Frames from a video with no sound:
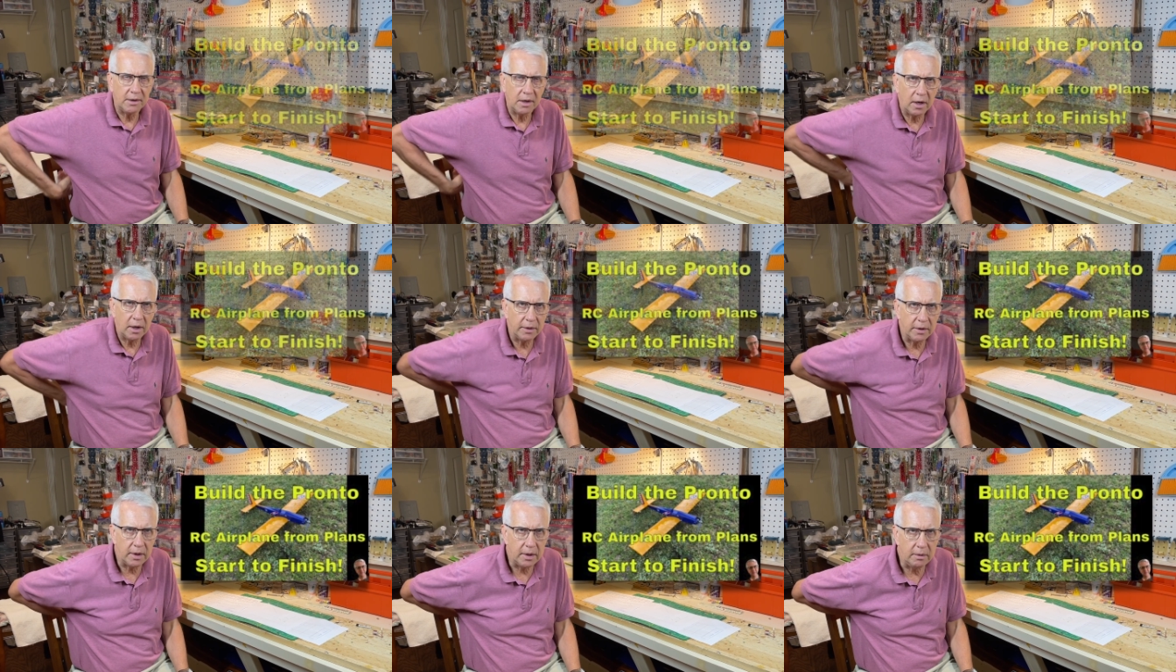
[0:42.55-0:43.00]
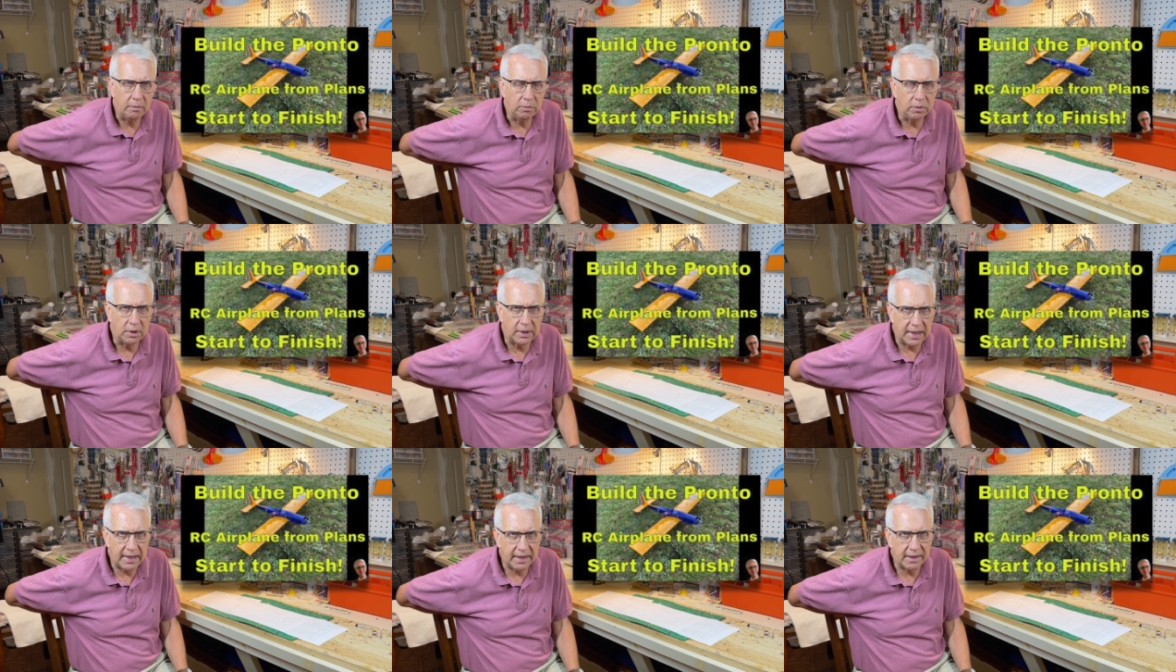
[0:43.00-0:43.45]
Uh, the
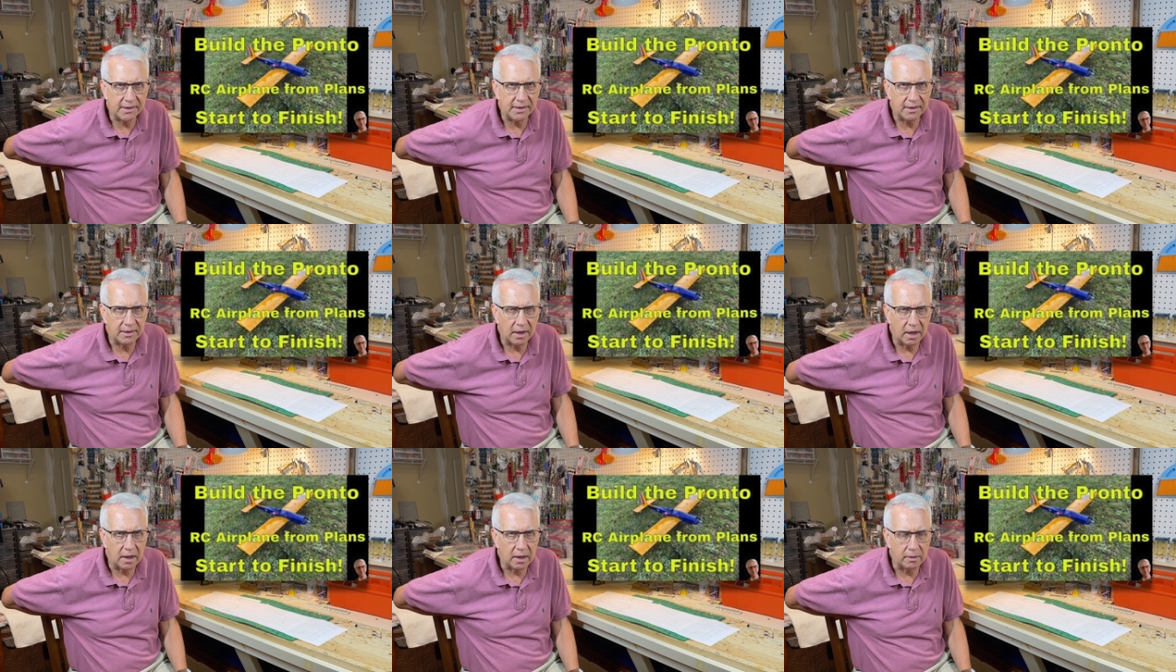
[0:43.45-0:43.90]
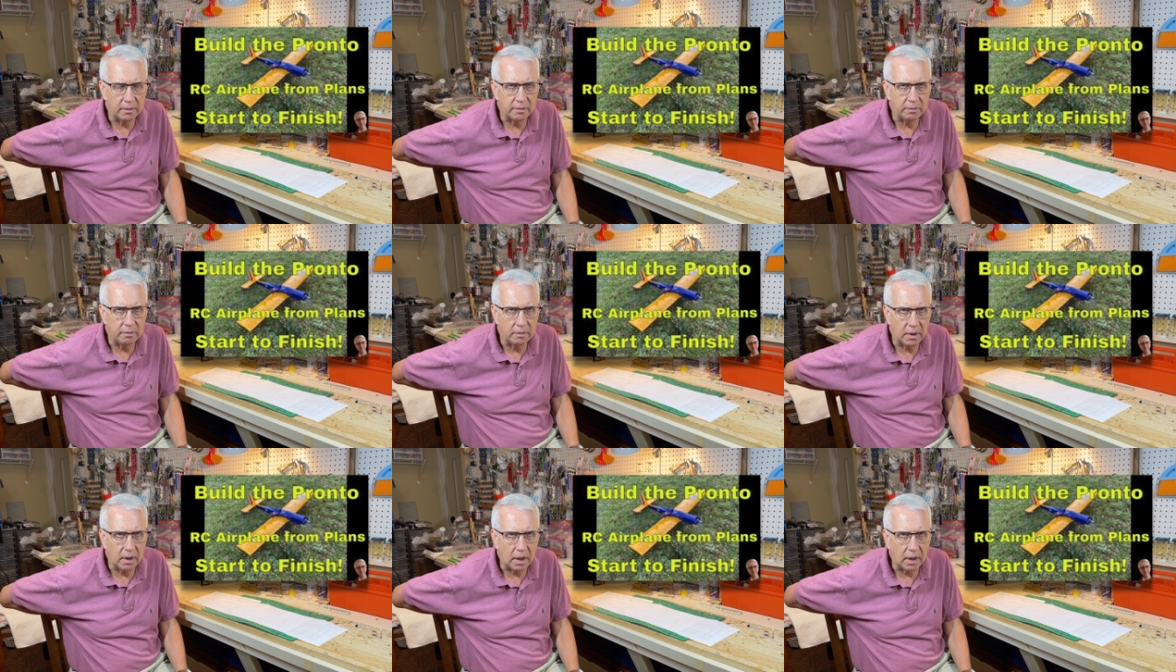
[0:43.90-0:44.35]
link is uh,
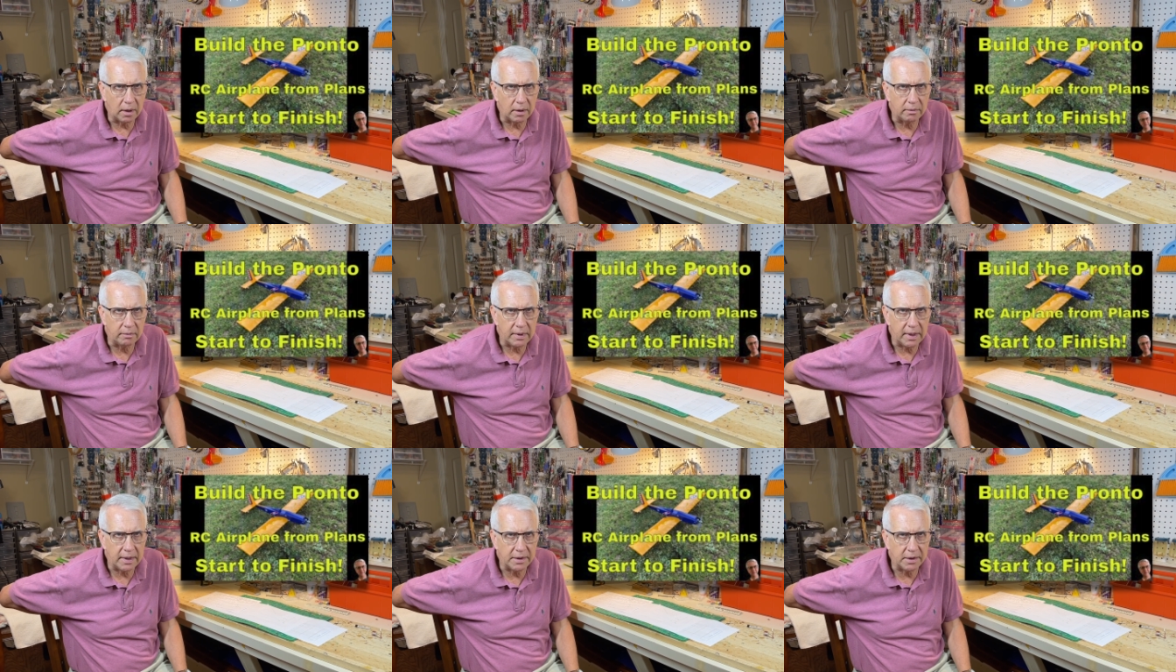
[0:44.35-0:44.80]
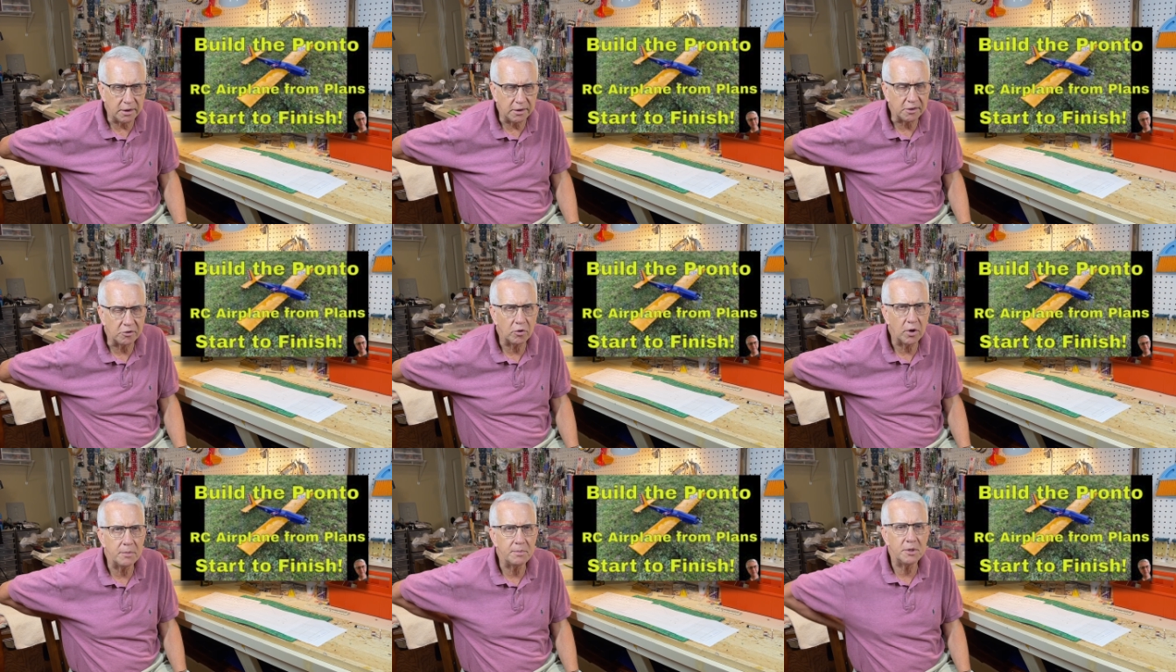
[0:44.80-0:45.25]
uh, in the
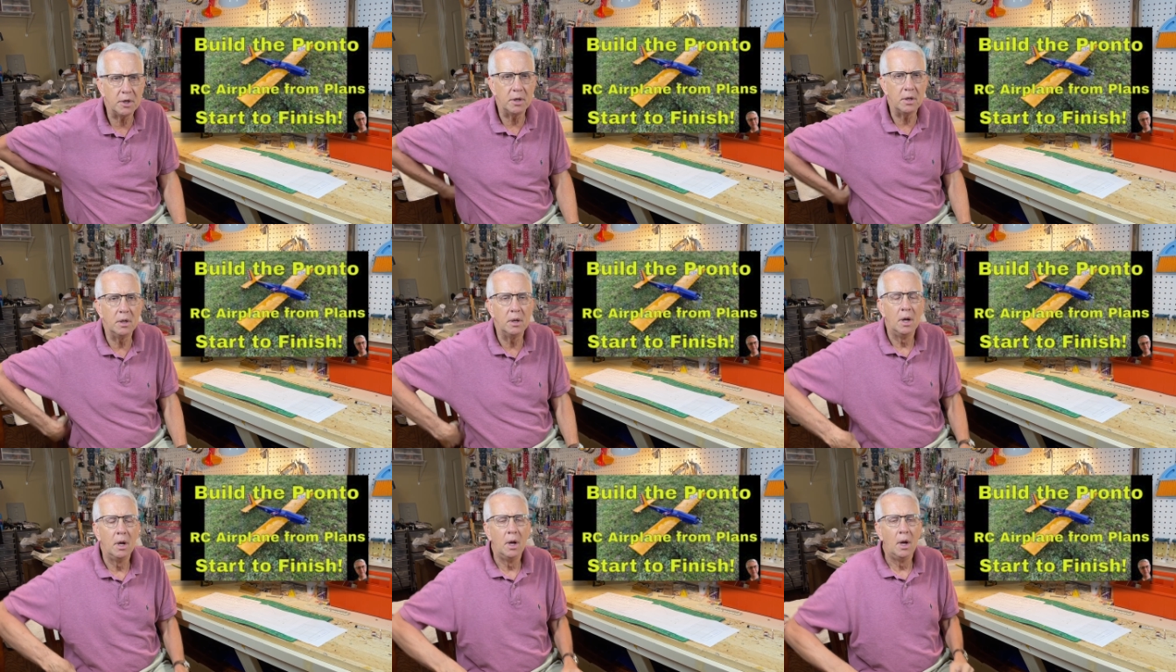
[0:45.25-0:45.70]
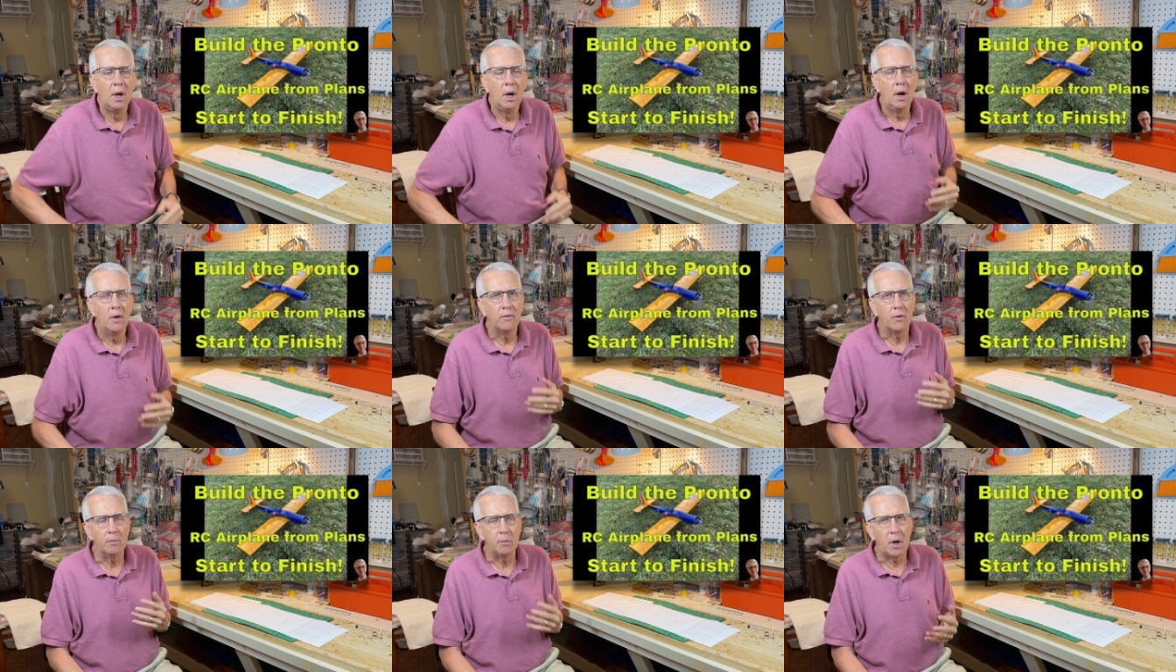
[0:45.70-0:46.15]
description
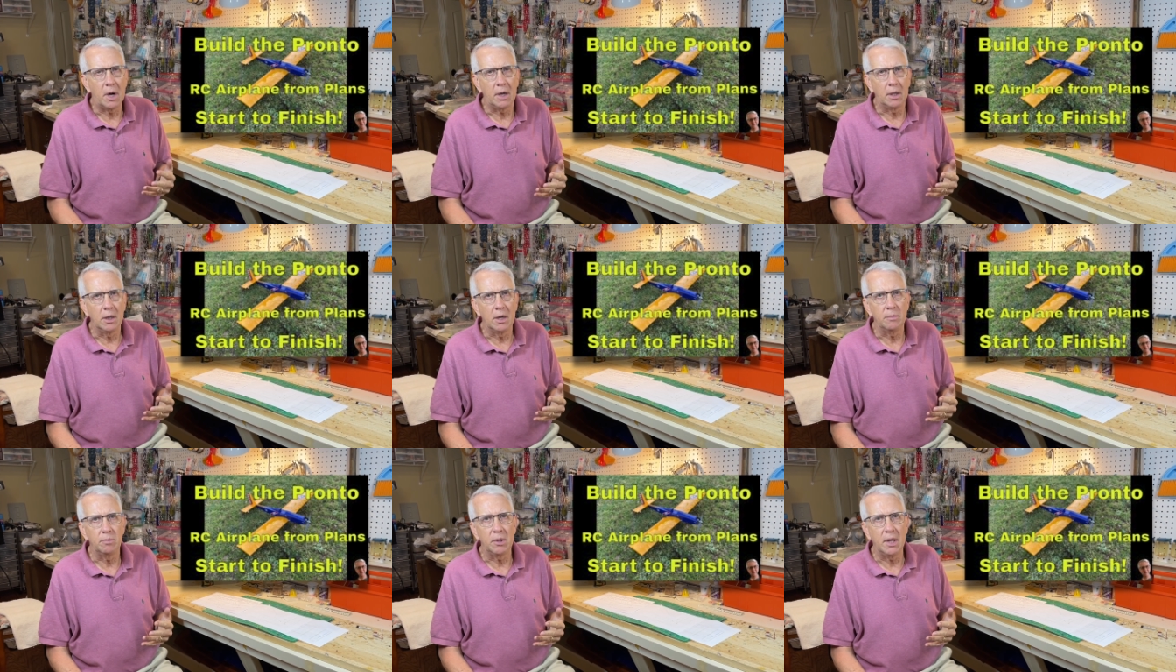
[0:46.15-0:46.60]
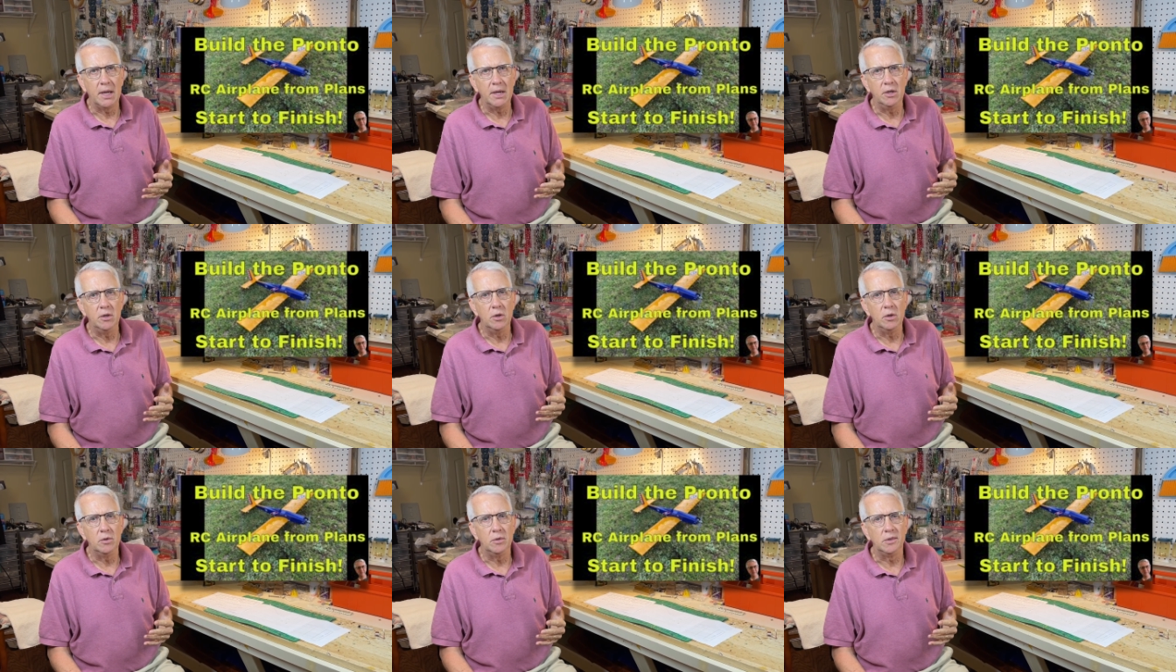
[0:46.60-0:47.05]
for Model Airplane
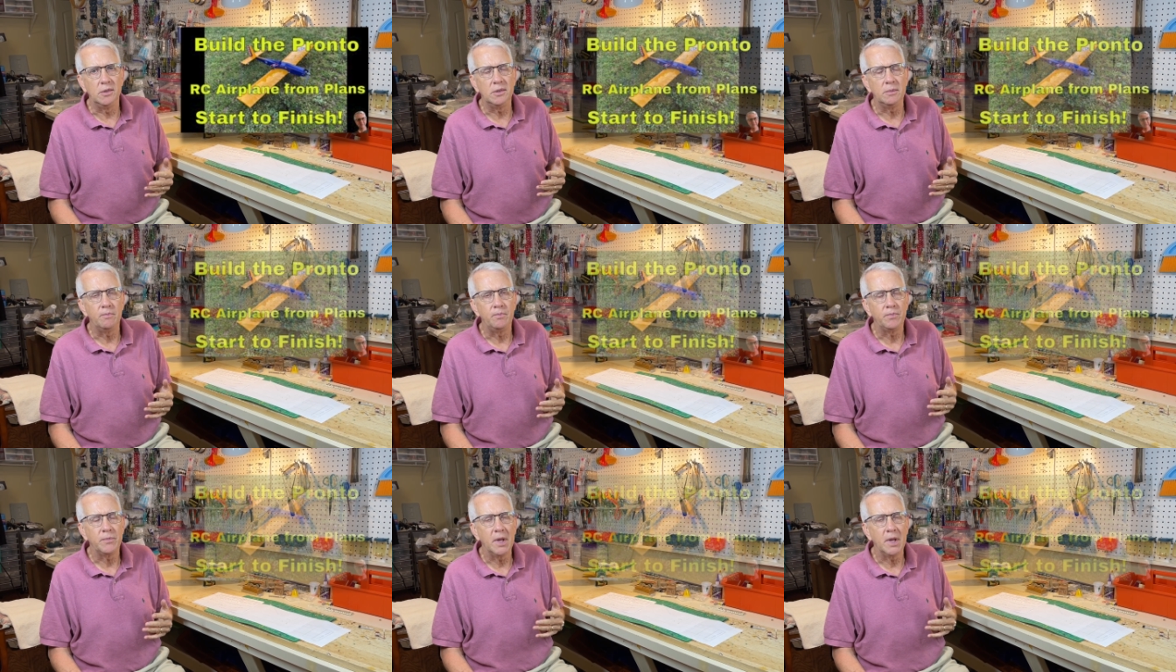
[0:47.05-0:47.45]
News.